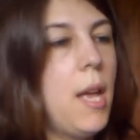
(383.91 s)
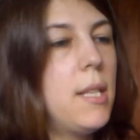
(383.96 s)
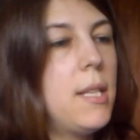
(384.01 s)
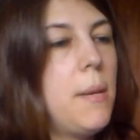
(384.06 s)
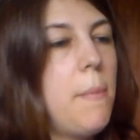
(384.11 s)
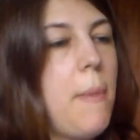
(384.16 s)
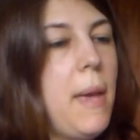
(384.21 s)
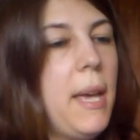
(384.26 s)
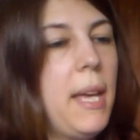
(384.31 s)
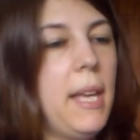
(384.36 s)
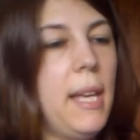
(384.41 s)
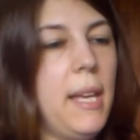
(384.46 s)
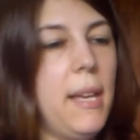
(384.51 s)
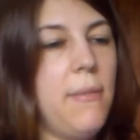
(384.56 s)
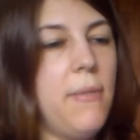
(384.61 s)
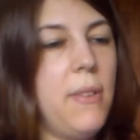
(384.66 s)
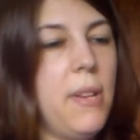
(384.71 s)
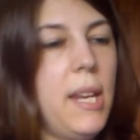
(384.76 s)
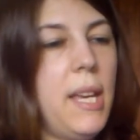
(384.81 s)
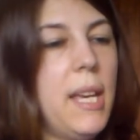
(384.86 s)
To make it
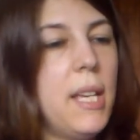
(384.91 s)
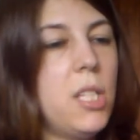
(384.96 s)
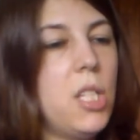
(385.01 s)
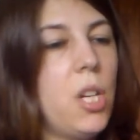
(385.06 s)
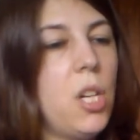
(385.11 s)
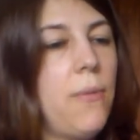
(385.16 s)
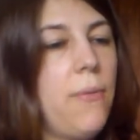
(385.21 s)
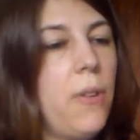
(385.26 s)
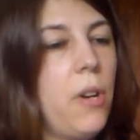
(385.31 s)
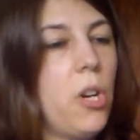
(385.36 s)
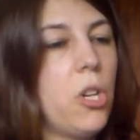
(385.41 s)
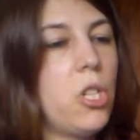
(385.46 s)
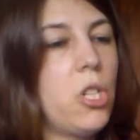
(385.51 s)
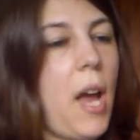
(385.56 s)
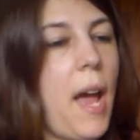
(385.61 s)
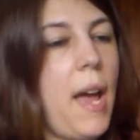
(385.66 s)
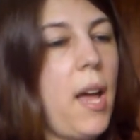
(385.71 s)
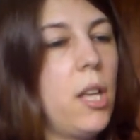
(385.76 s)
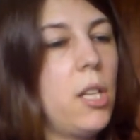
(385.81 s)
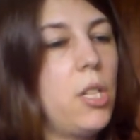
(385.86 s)
even easier for your
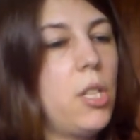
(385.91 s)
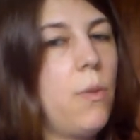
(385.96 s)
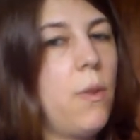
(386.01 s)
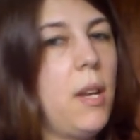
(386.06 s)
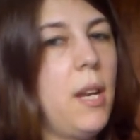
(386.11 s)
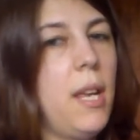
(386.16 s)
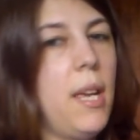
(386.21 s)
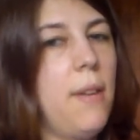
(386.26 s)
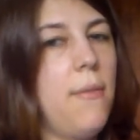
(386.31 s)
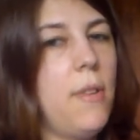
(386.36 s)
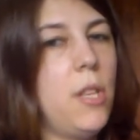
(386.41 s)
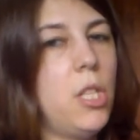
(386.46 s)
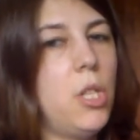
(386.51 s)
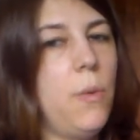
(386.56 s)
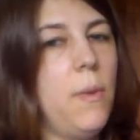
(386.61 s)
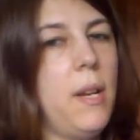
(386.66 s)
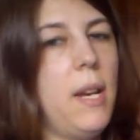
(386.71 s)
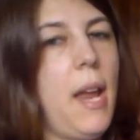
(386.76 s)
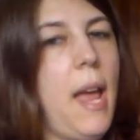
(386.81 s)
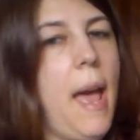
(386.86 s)
child, you can even
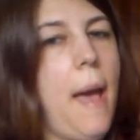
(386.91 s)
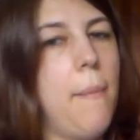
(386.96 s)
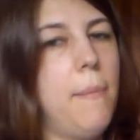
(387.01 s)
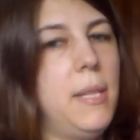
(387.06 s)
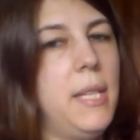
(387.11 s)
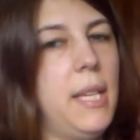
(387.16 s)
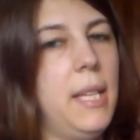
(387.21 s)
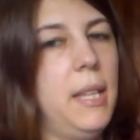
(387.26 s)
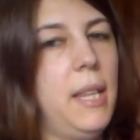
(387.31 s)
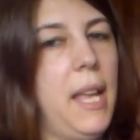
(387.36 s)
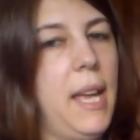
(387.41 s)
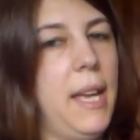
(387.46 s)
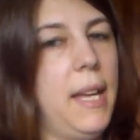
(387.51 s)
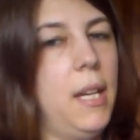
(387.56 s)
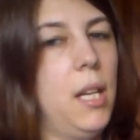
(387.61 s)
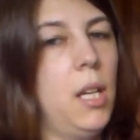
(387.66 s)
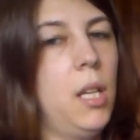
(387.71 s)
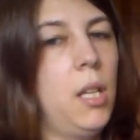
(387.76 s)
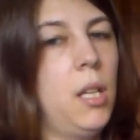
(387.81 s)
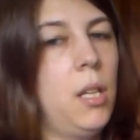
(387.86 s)
do an empty
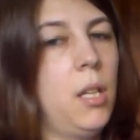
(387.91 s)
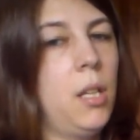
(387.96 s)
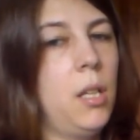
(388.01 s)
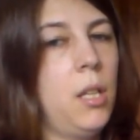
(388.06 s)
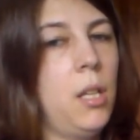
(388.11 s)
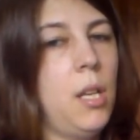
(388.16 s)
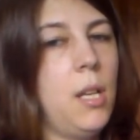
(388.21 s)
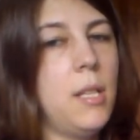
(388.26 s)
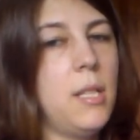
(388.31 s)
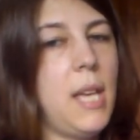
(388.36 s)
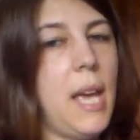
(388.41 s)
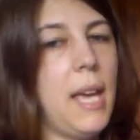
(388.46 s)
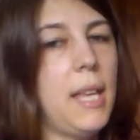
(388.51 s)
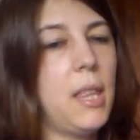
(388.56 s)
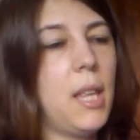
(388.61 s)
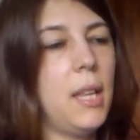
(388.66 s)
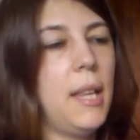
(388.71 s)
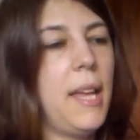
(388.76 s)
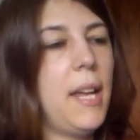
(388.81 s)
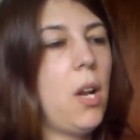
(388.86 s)
lid. Take
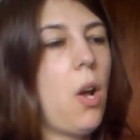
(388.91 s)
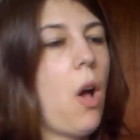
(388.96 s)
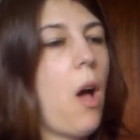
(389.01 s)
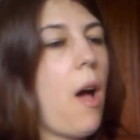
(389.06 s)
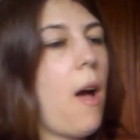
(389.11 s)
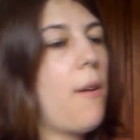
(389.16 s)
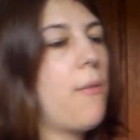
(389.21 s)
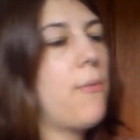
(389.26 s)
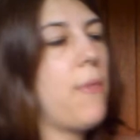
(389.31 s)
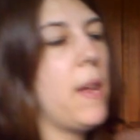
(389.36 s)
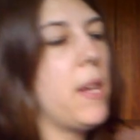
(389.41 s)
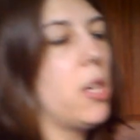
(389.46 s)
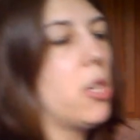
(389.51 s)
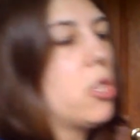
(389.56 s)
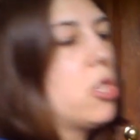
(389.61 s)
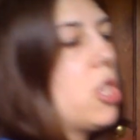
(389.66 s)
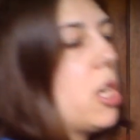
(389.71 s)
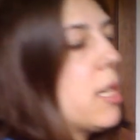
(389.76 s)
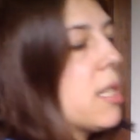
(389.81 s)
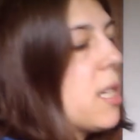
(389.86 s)
the lid off and you're
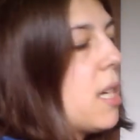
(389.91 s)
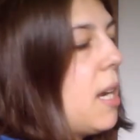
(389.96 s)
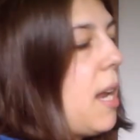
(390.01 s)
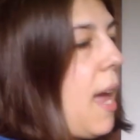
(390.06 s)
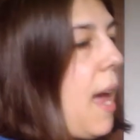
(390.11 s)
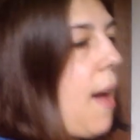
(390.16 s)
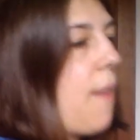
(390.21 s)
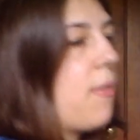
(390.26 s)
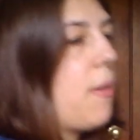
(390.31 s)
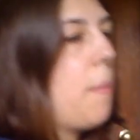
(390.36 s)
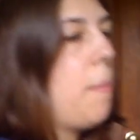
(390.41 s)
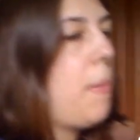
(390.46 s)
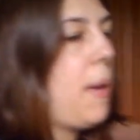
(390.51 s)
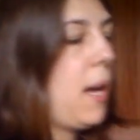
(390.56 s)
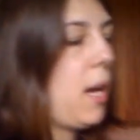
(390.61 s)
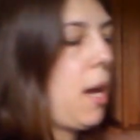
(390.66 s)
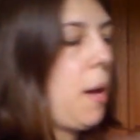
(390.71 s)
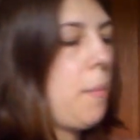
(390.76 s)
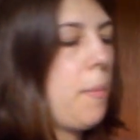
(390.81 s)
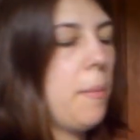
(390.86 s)
just going to have them
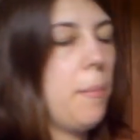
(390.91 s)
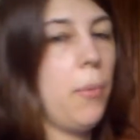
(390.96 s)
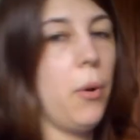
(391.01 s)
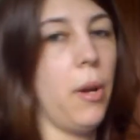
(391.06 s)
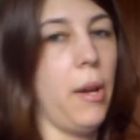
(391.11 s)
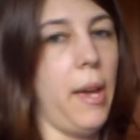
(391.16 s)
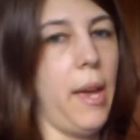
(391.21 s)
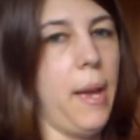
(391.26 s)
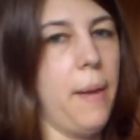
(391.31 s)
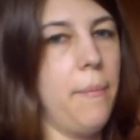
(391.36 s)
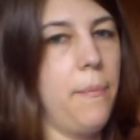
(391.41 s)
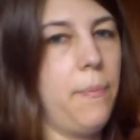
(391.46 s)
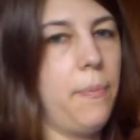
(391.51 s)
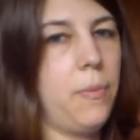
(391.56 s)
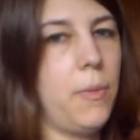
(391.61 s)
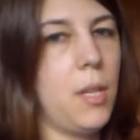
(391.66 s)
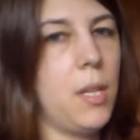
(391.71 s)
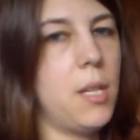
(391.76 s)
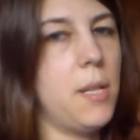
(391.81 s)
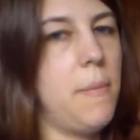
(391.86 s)
pick up and put in
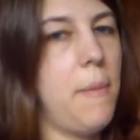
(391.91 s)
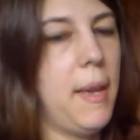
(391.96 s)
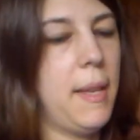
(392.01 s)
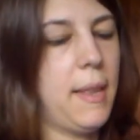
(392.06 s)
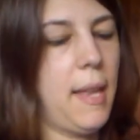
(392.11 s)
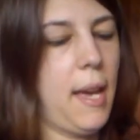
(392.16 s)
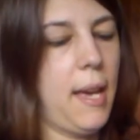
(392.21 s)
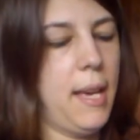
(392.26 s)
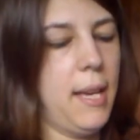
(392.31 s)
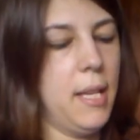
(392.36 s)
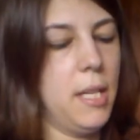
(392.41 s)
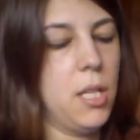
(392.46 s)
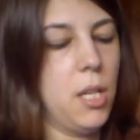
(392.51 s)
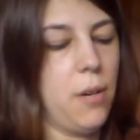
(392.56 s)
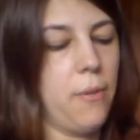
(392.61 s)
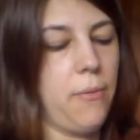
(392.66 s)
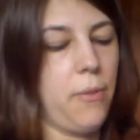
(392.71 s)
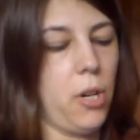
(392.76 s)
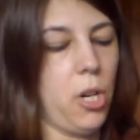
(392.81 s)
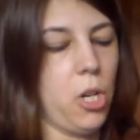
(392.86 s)
to make that
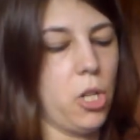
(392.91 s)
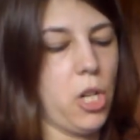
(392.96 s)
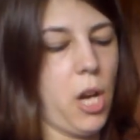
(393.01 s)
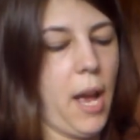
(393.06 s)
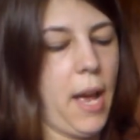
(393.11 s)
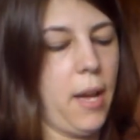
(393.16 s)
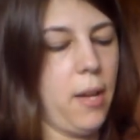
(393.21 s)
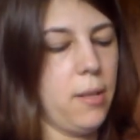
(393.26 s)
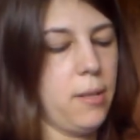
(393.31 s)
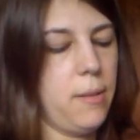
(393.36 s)
easier for your child.